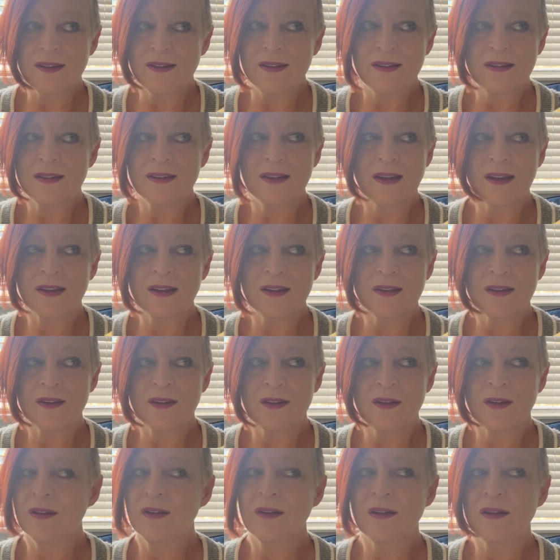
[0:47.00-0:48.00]
It's like
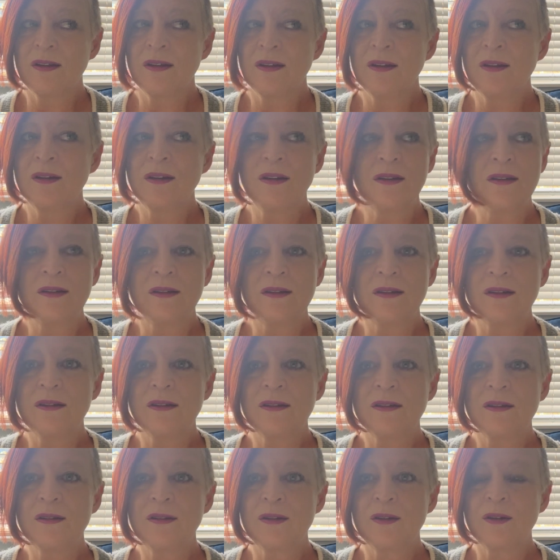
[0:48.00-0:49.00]
you can
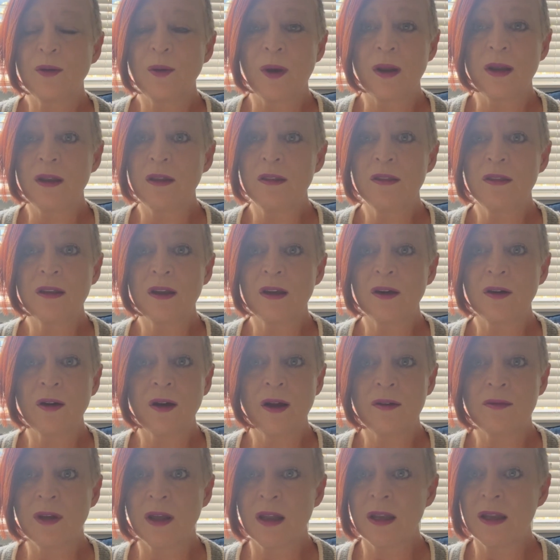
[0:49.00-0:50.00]
do anything or
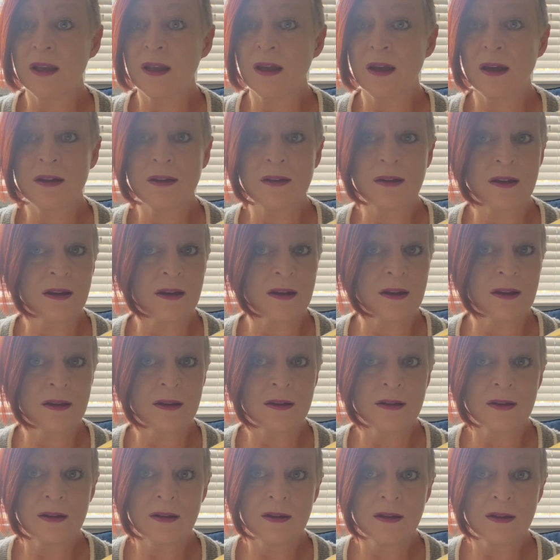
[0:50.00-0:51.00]
have any idea
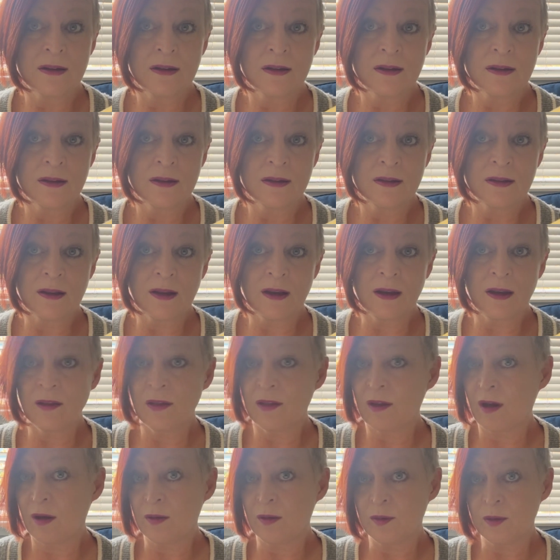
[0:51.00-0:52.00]
that he
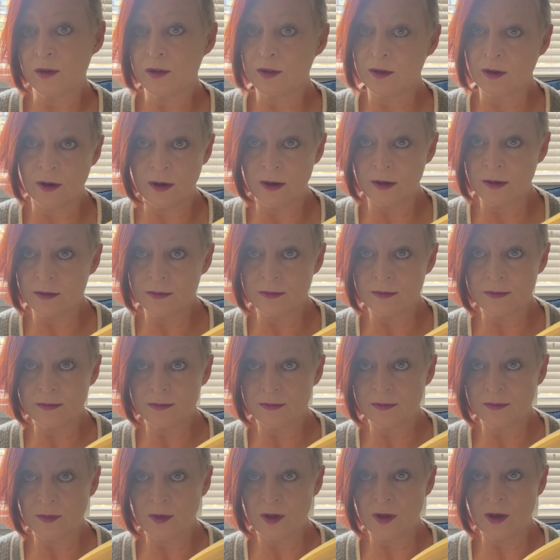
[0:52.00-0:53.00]
thought was good,
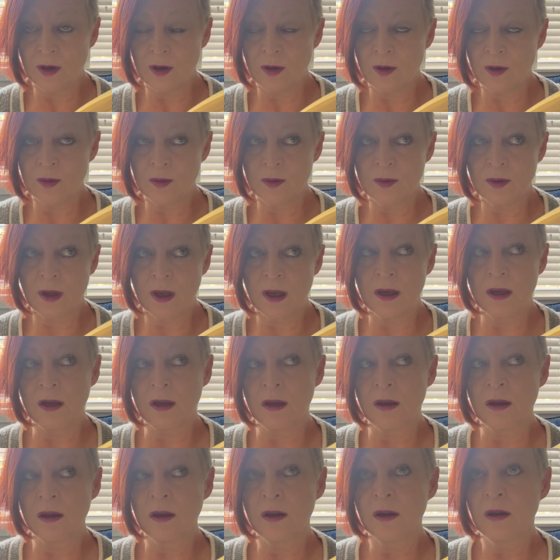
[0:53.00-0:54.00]
you know,
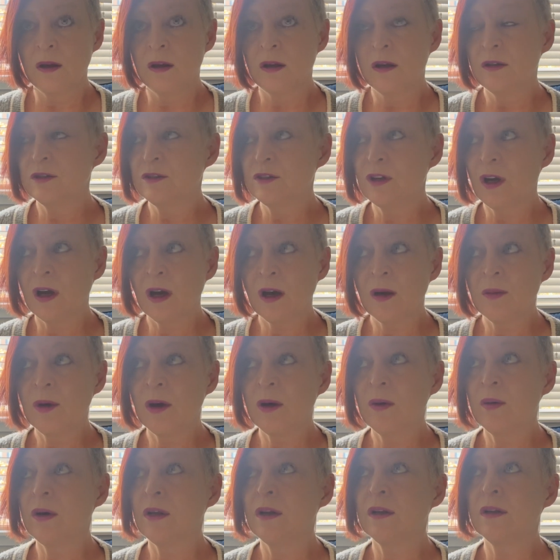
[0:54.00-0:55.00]
any job I
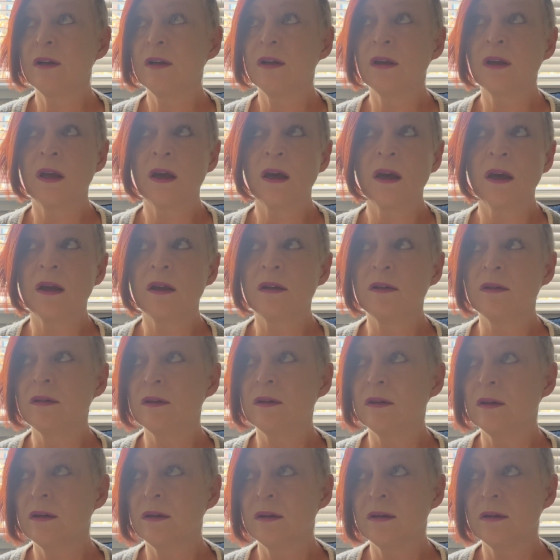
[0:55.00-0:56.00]
wanted to get,
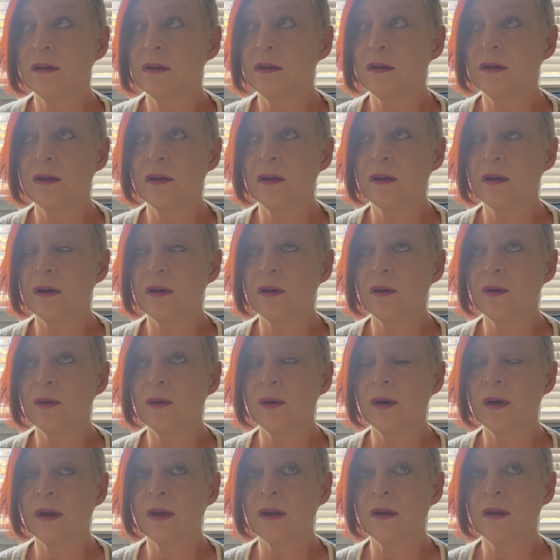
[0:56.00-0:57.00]
you know,
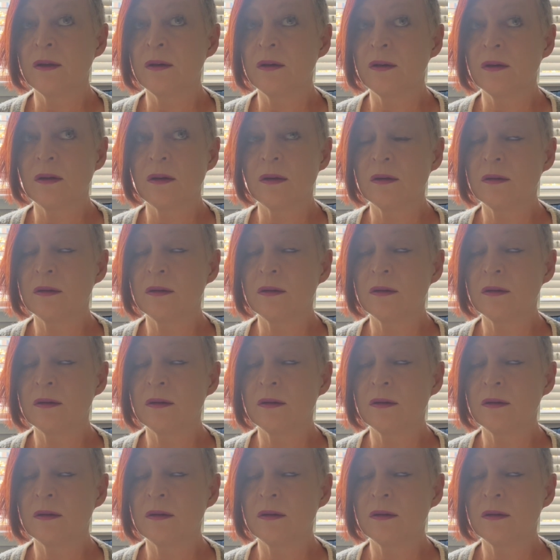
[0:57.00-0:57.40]
and